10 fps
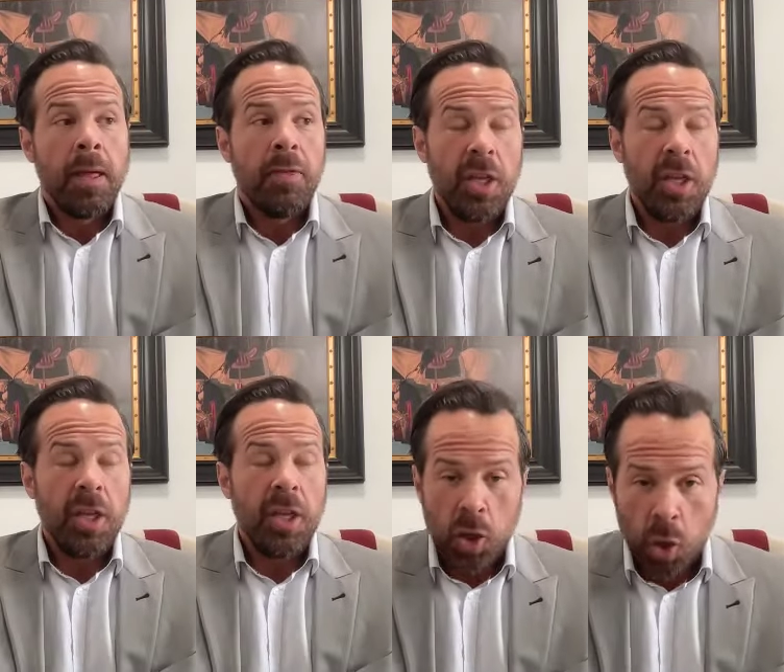that
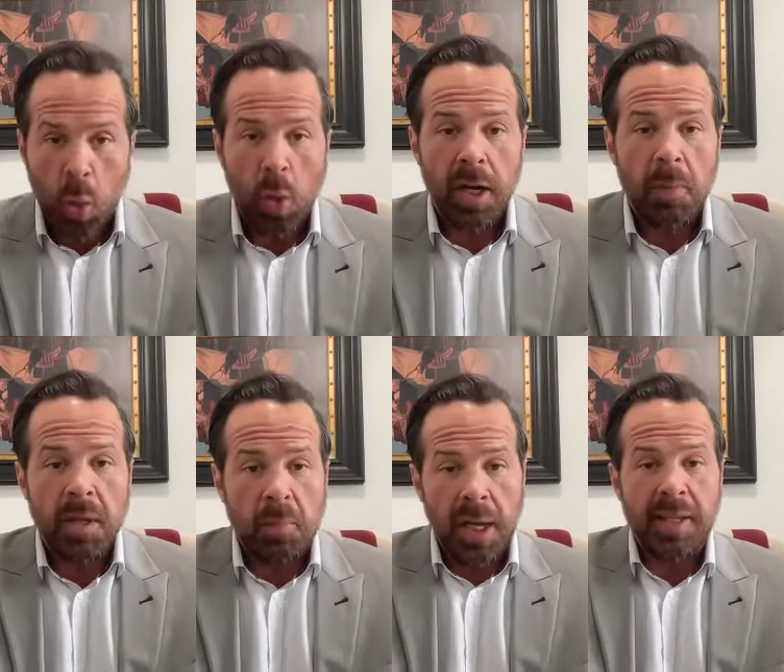you're going to be
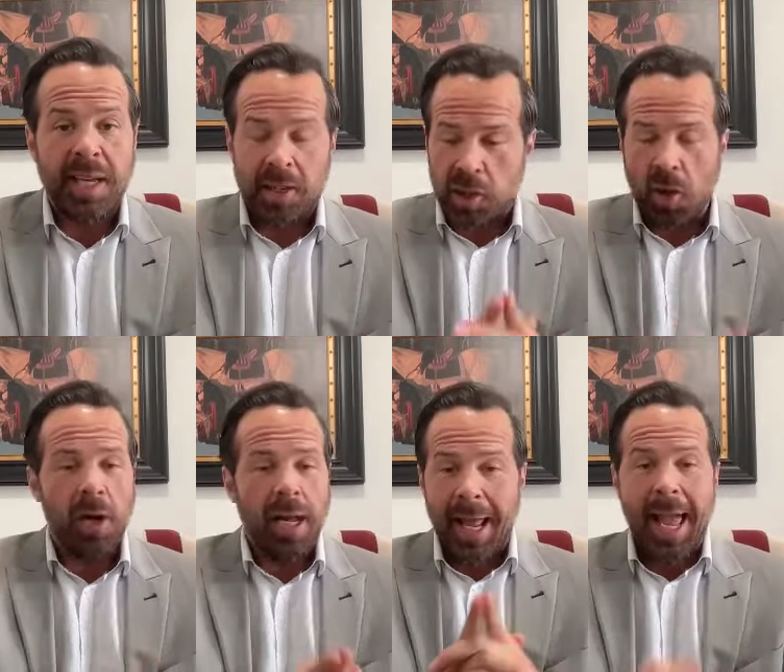the place I
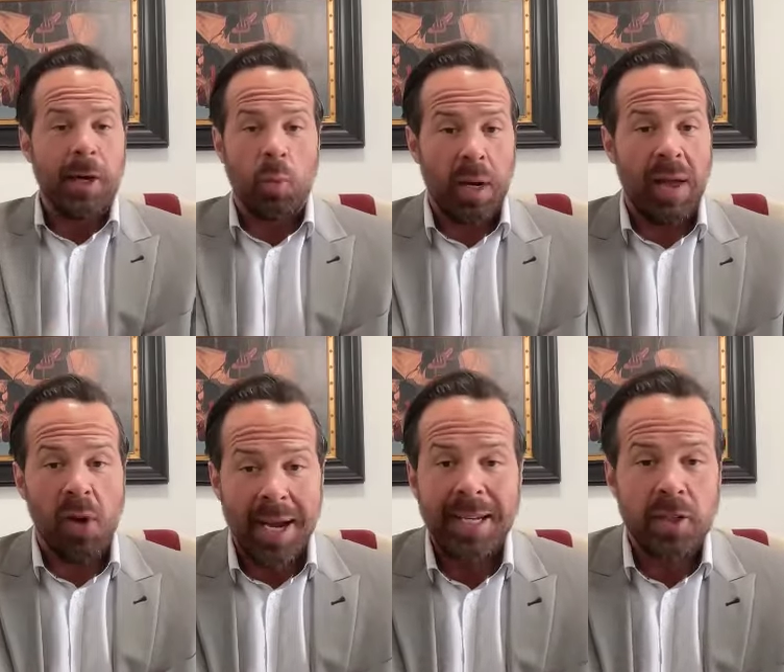start and end whenever
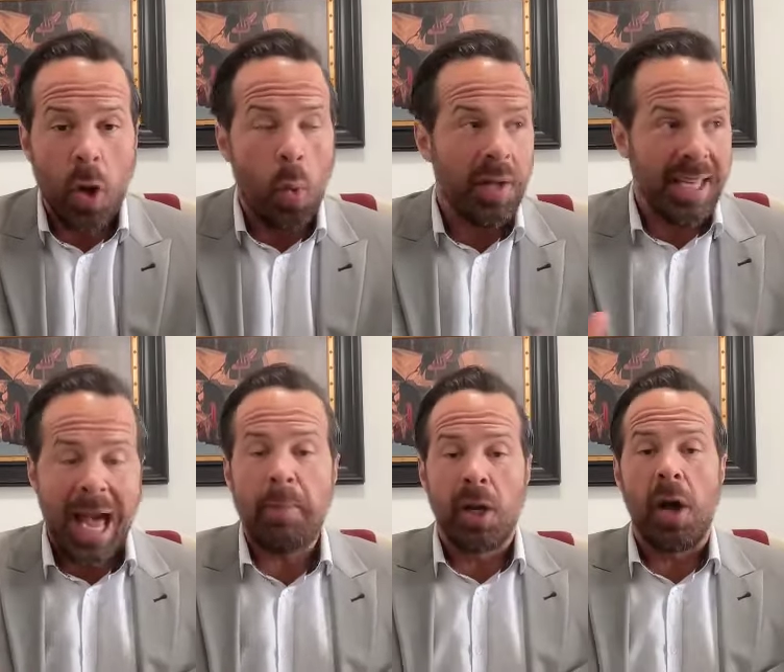I need to know what's
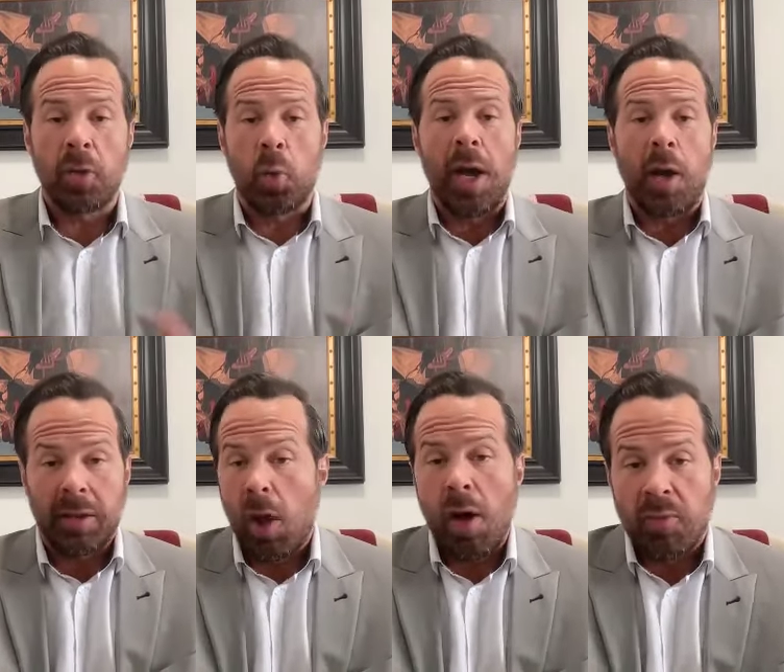happening on the ground in
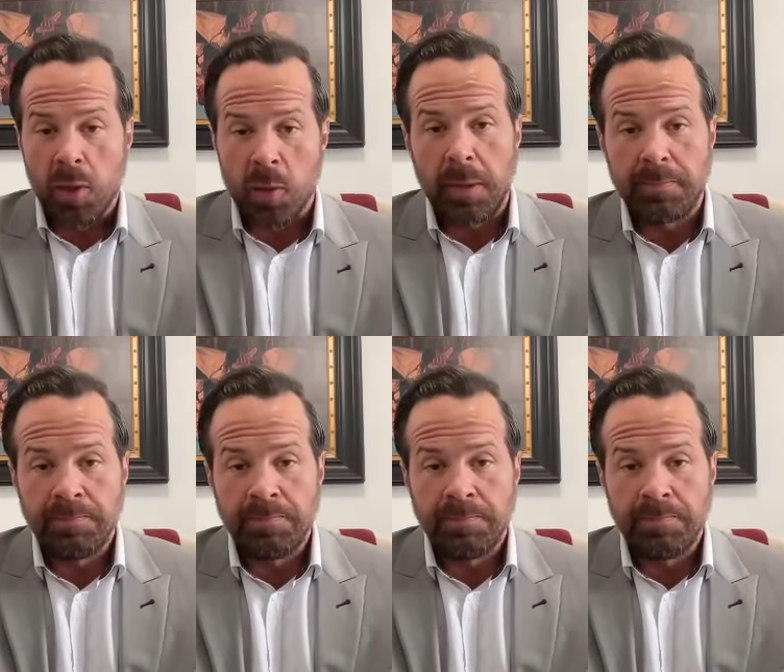law enforcement.